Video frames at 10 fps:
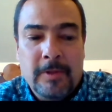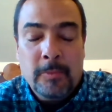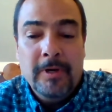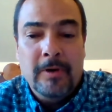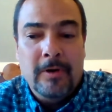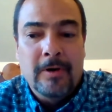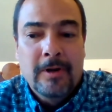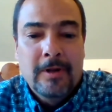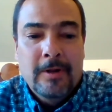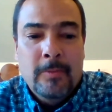And we
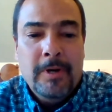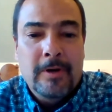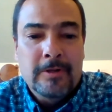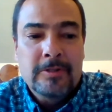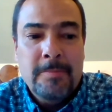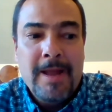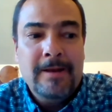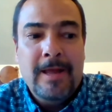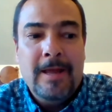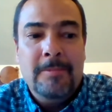are smack
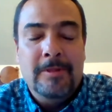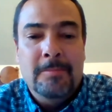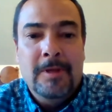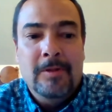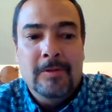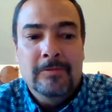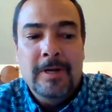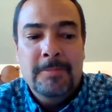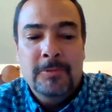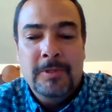dab in the middle,
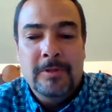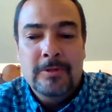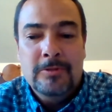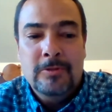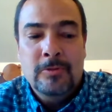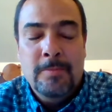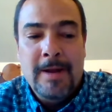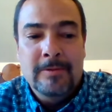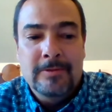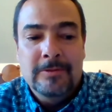right between those two
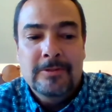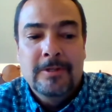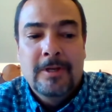mountains.